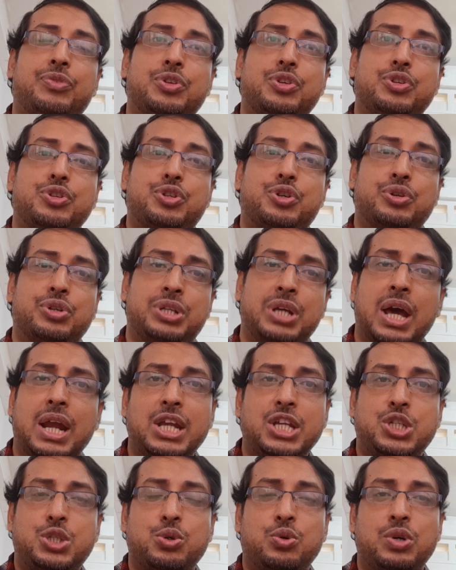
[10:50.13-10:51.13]
So, dear
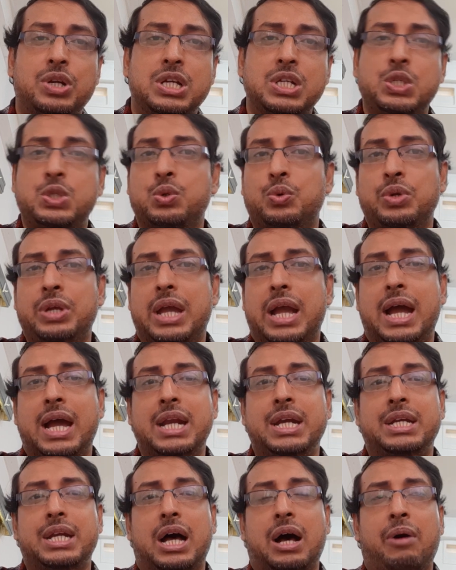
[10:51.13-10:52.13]
students, we
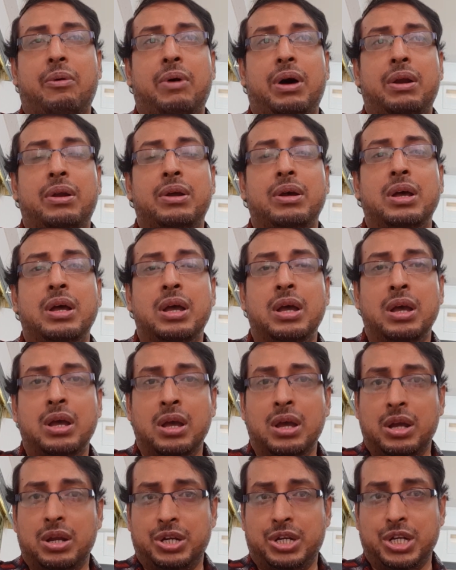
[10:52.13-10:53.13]
end our
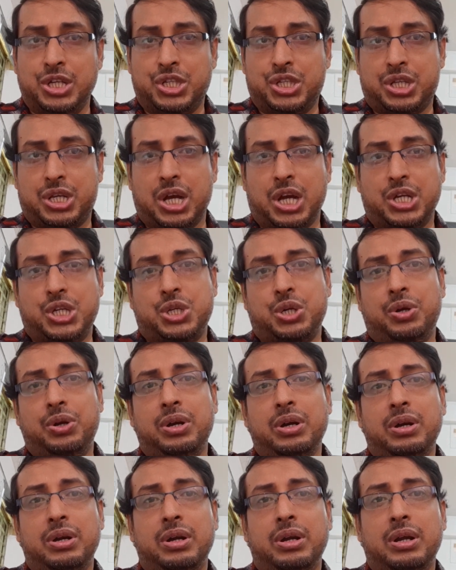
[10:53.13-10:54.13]

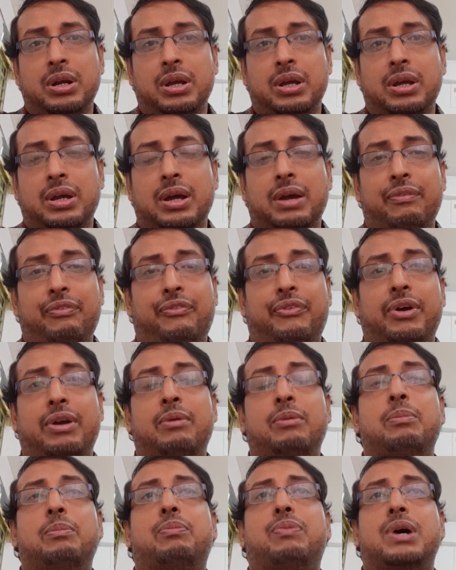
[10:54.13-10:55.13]
discussion here
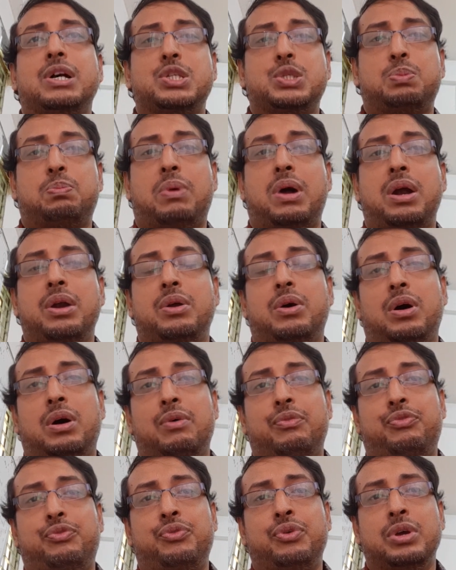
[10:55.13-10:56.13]
for first part
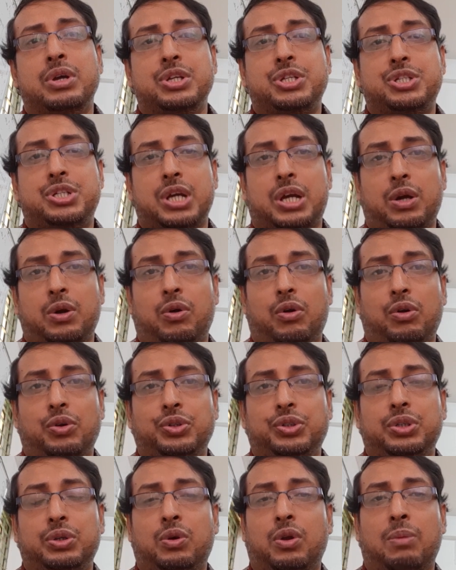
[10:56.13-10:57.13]
of
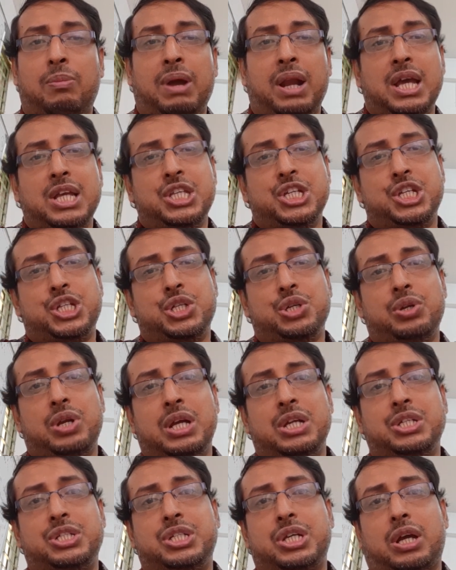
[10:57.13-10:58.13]
technology, globalization
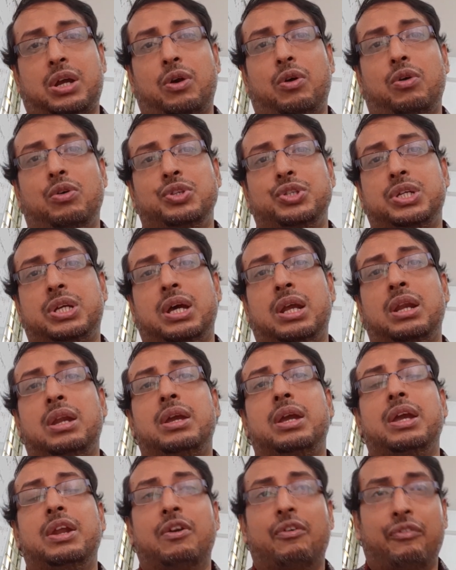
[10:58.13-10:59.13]
and technological
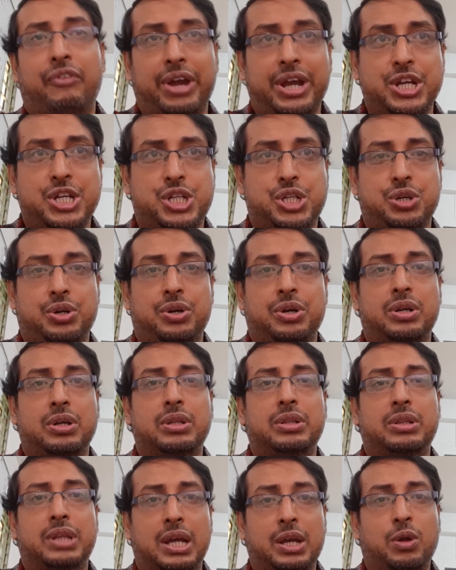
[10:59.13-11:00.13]
innovation.
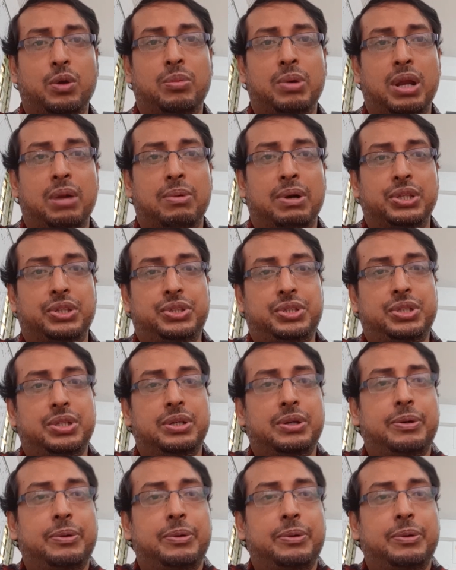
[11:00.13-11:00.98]
Thank you very much.